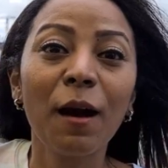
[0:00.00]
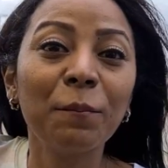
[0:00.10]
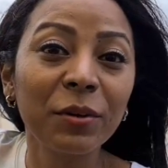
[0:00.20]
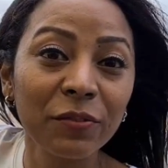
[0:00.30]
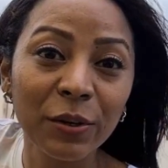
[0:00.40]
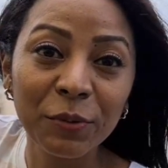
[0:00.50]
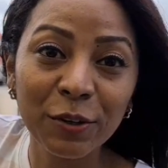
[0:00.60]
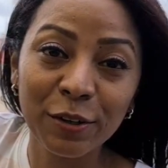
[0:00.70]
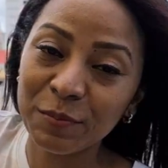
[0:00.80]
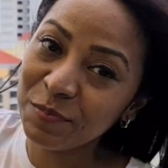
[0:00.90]
Por
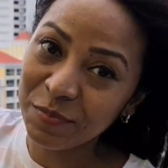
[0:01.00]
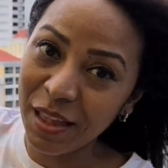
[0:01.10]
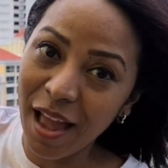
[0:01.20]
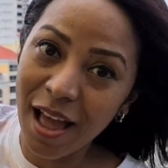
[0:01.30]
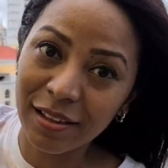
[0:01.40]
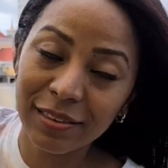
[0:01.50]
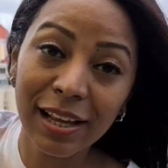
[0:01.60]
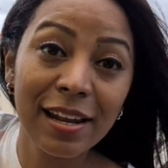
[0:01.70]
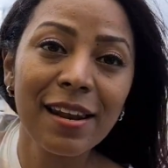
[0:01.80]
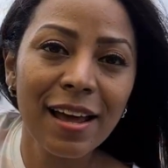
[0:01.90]
favor,
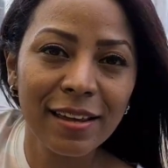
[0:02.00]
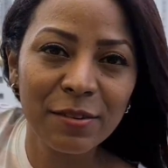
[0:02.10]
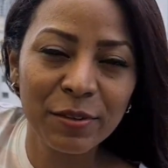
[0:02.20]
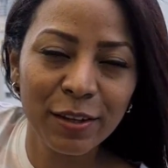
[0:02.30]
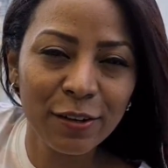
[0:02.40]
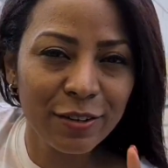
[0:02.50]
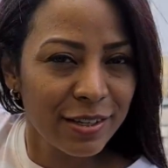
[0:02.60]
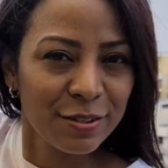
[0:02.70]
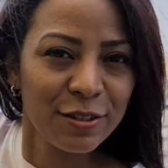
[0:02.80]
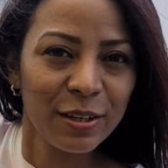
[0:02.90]
denle like al video y
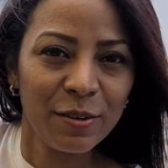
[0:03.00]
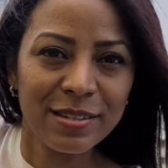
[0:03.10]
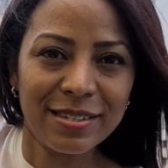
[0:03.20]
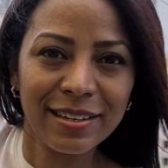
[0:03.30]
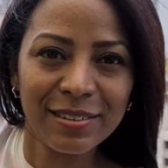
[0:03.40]
suscríbanse.